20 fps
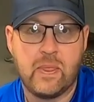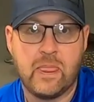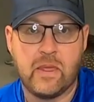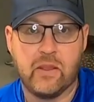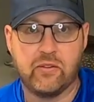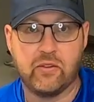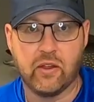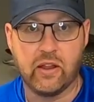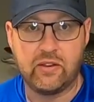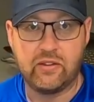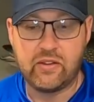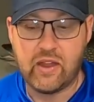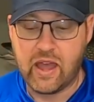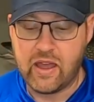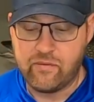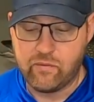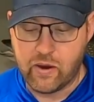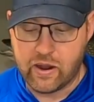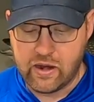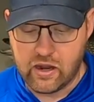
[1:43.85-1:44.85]
So let's
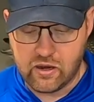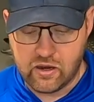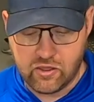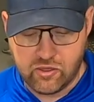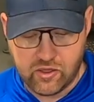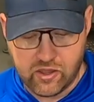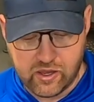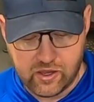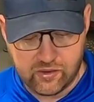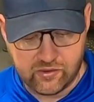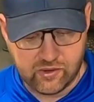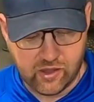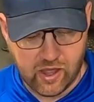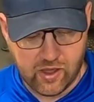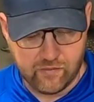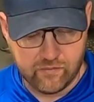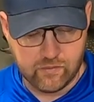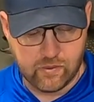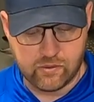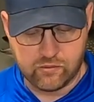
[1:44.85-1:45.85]
dive right into things.
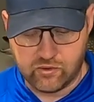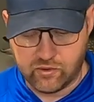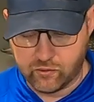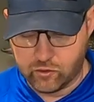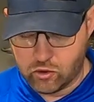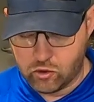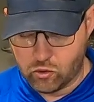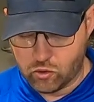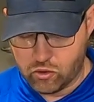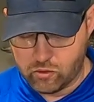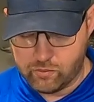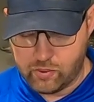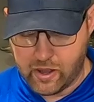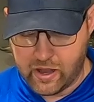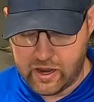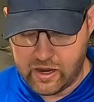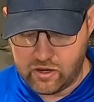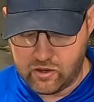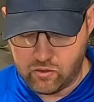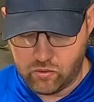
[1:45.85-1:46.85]
Similar to northern
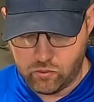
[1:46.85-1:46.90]
pike,